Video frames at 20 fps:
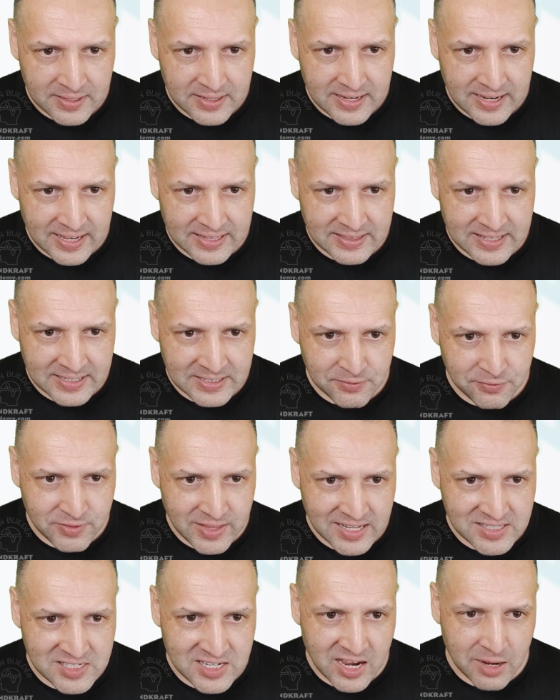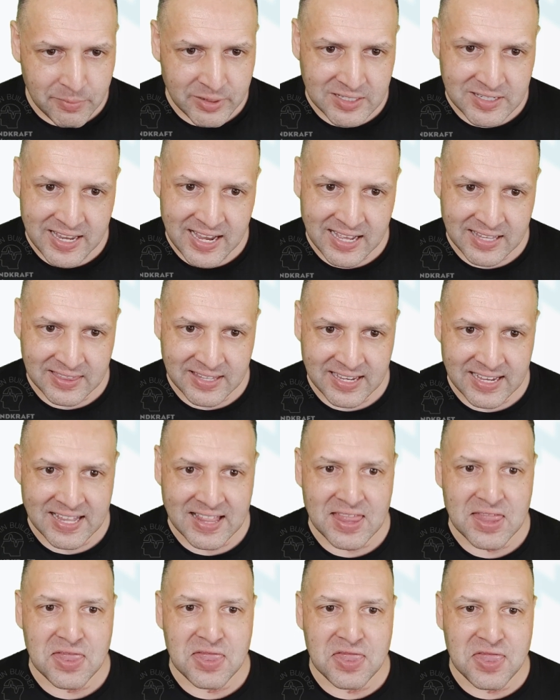And then if that's coming down there,
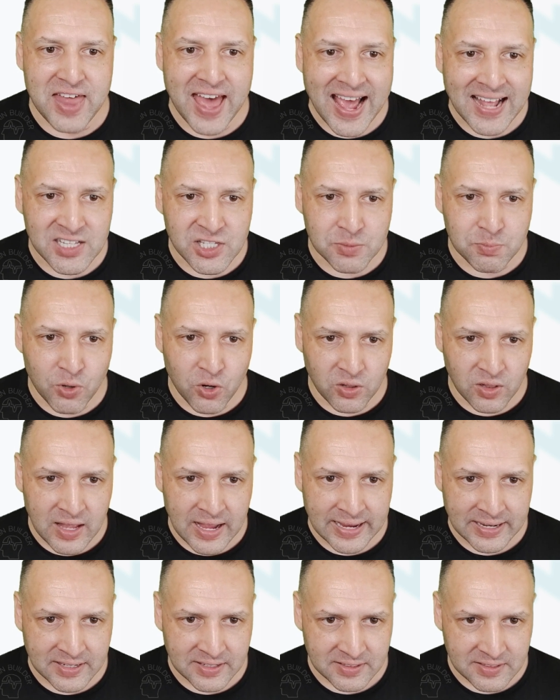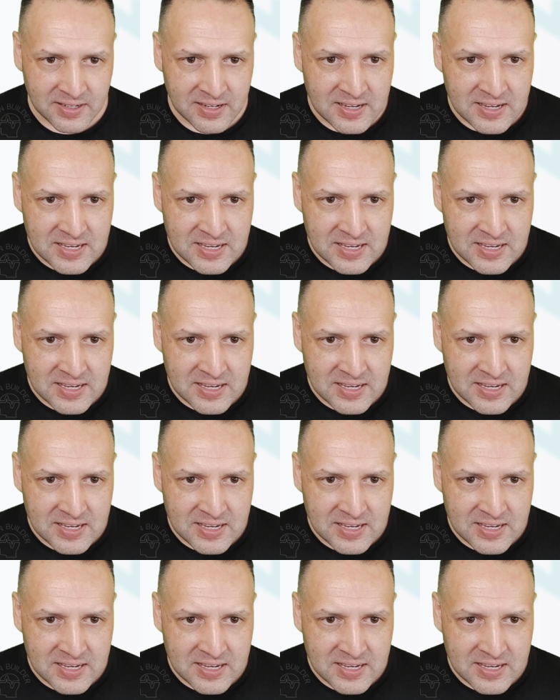that's more like it.